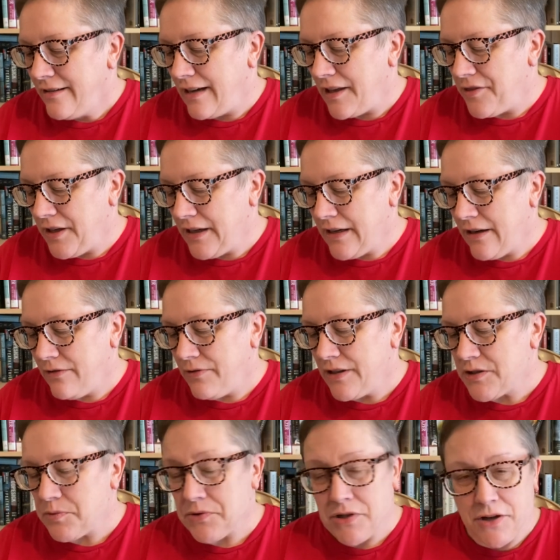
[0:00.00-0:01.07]
think
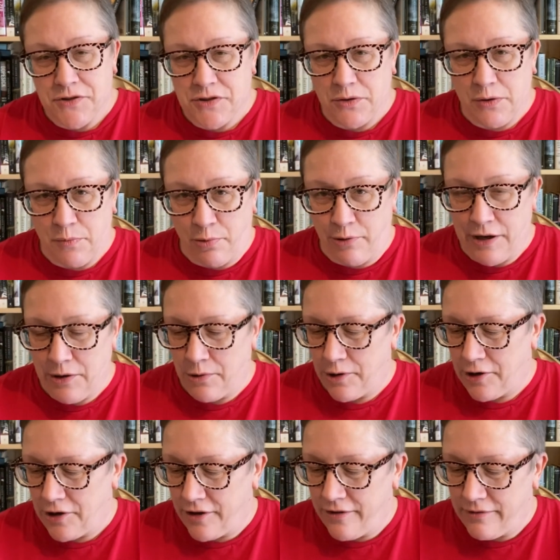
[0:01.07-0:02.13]
this was also a
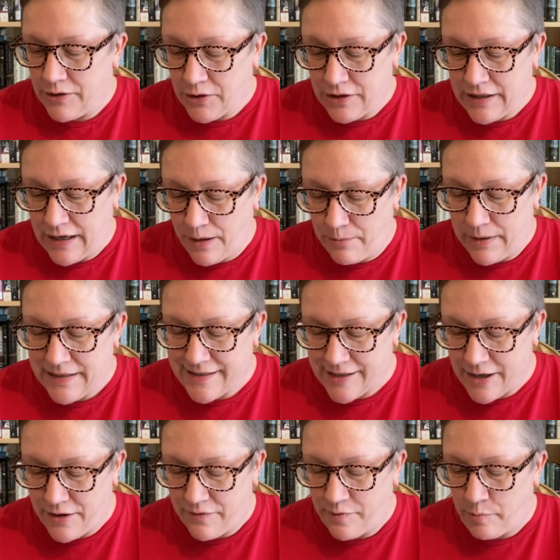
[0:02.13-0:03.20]
pre-order. Couldn't help
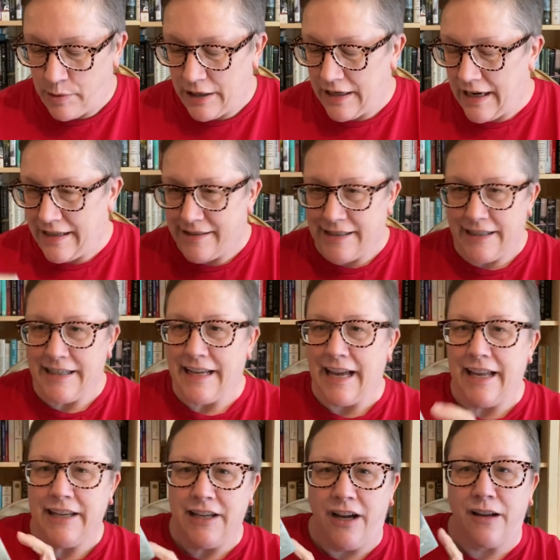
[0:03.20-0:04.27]
myself, but I did
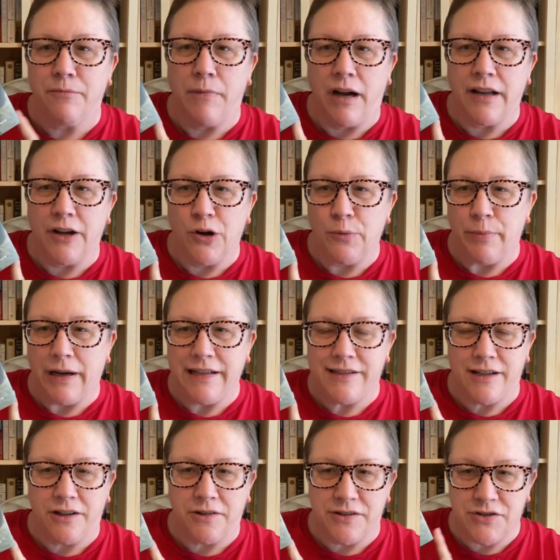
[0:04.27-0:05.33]
get Young Mungo by
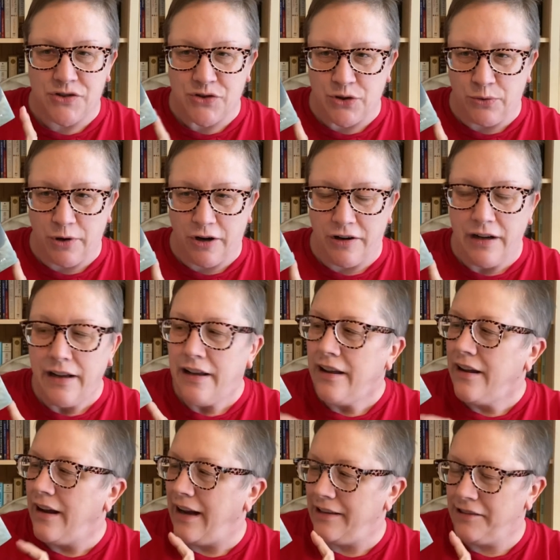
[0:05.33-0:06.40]
Douglas Stewart.
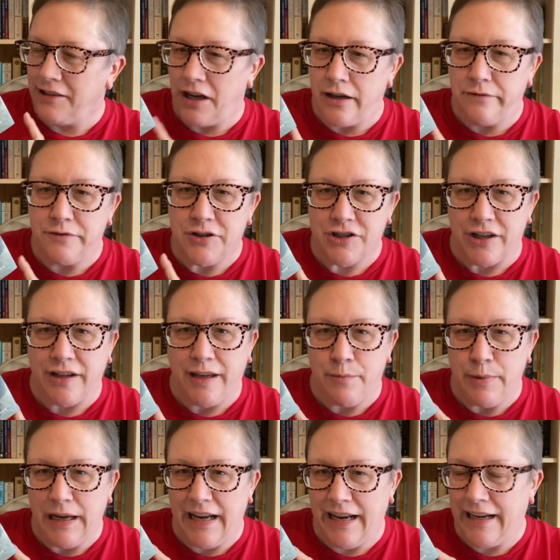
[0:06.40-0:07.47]
I loved Shuggie
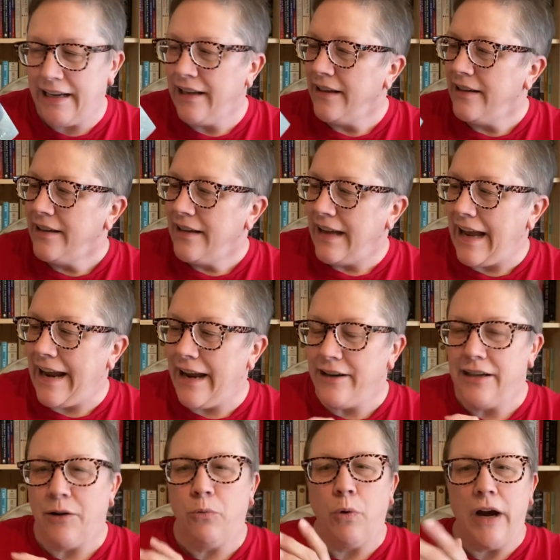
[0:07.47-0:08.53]
Bain,
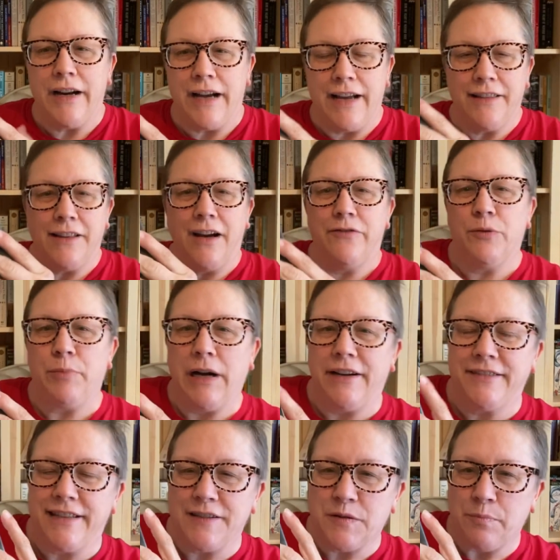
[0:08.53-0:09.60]
and what I love
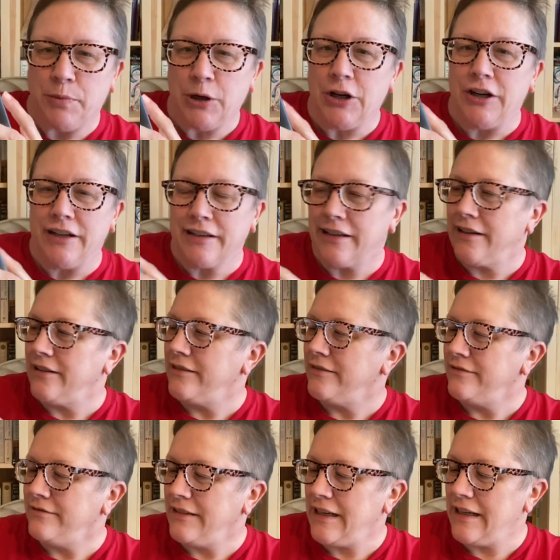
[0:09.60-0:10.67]
about this book
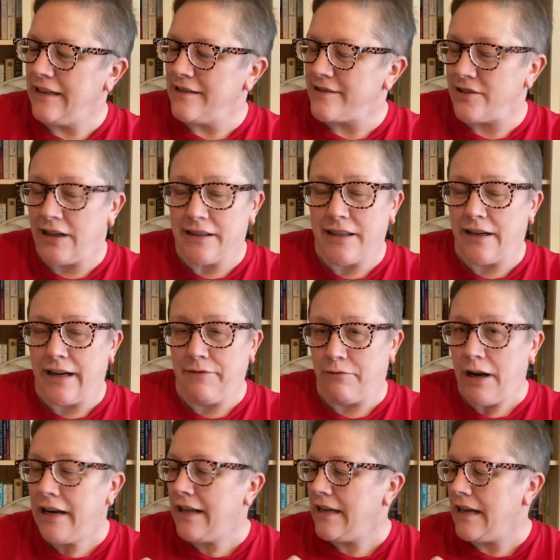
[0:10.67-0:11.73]
is, not that I've
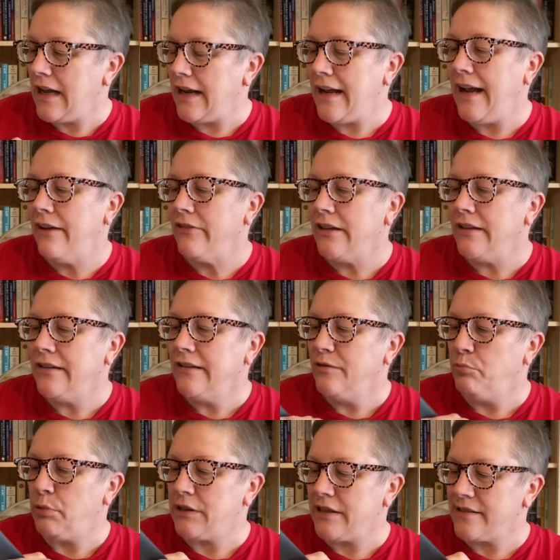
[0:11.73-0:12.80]
read it yet, I haven't,
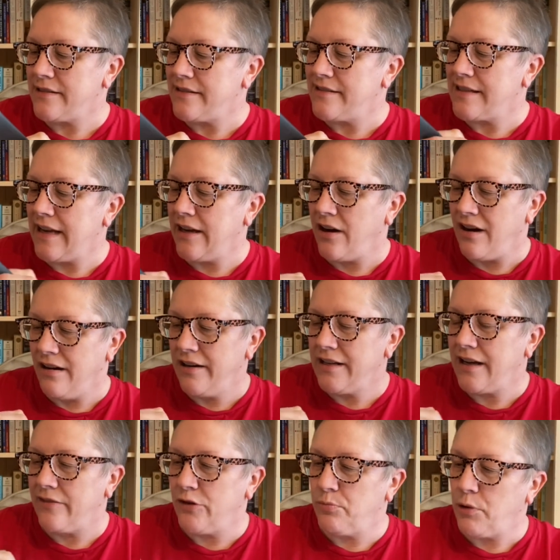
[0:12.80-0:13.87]
but this is a
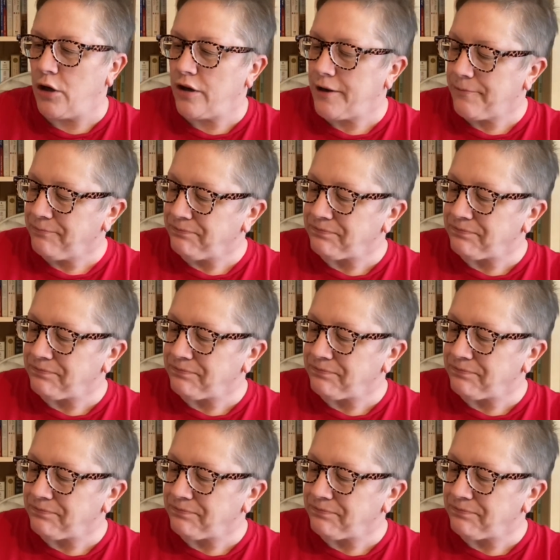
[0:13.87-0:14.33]
hardcover book,